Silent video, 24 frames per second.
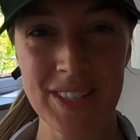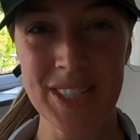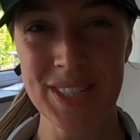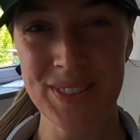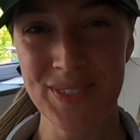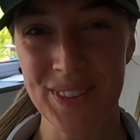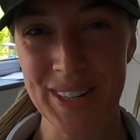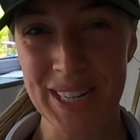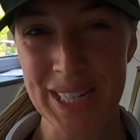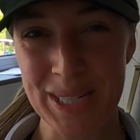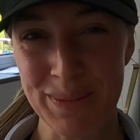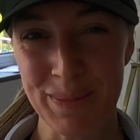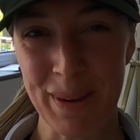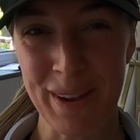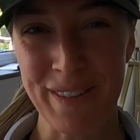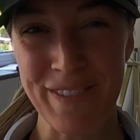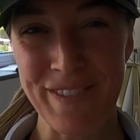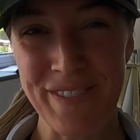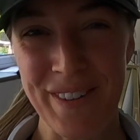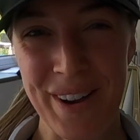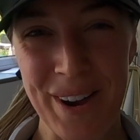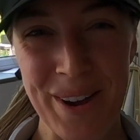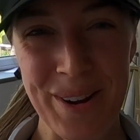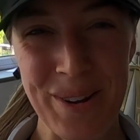I just finished my
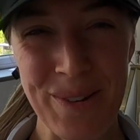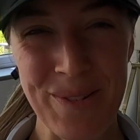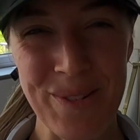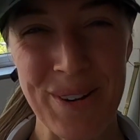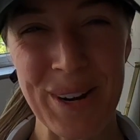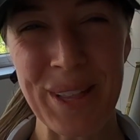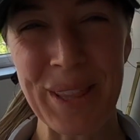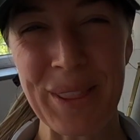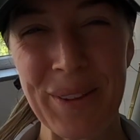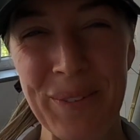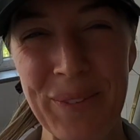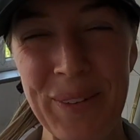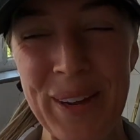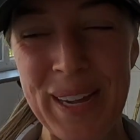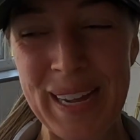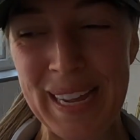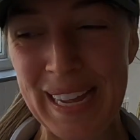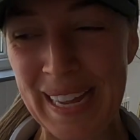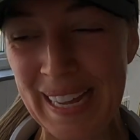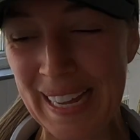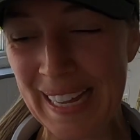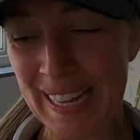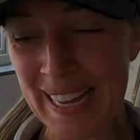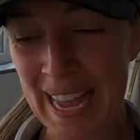final run of the
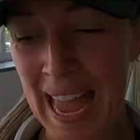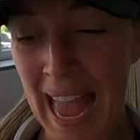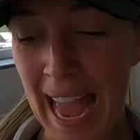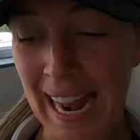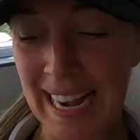week,